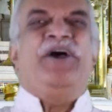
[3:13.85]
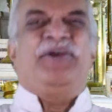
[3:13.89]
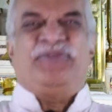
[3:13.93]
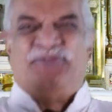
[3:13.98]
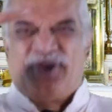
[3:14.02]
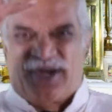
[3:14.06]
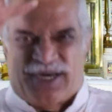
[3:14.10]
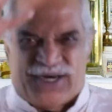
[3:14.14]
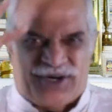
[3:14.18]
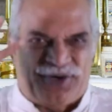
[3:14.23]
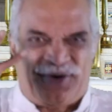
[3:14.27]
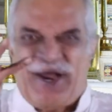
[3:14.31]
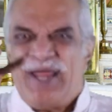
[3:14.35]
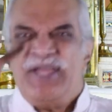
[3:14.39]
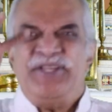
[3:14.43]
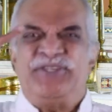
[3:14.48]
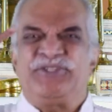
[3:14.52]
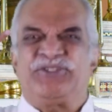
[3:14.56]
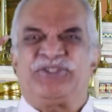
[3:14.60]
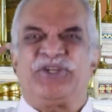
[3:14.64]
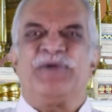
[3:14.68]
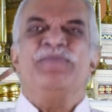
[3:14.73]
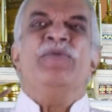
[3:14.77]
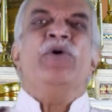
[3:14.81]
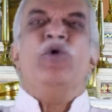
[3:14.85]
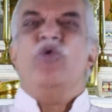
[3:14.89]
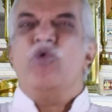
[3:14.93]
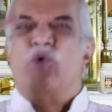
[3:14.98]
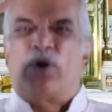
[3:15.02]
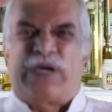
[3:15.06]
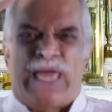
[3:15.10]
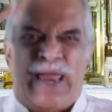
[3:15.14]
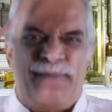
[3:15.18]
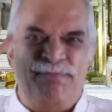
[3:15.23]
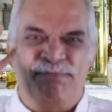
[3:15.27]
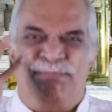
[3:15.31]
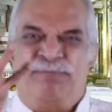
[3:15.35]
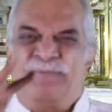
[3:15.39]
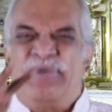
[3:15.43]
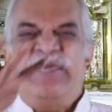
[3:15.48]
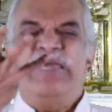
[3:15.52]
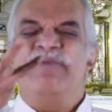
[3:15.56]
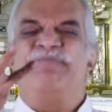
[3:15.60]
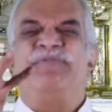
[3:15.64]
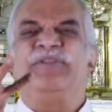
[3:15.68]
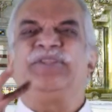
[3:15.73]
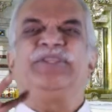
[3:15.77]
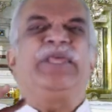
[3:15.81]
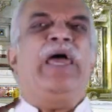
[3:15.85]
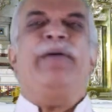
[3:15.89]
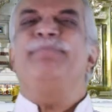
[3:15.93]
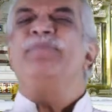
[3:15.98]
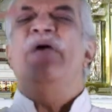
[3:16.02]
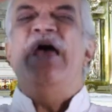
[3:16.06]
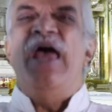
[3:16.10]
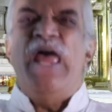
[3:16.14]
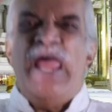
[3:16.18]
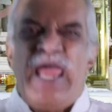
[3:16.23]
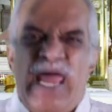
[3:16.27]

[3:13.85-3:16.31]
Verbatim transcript: the Christ who can be with them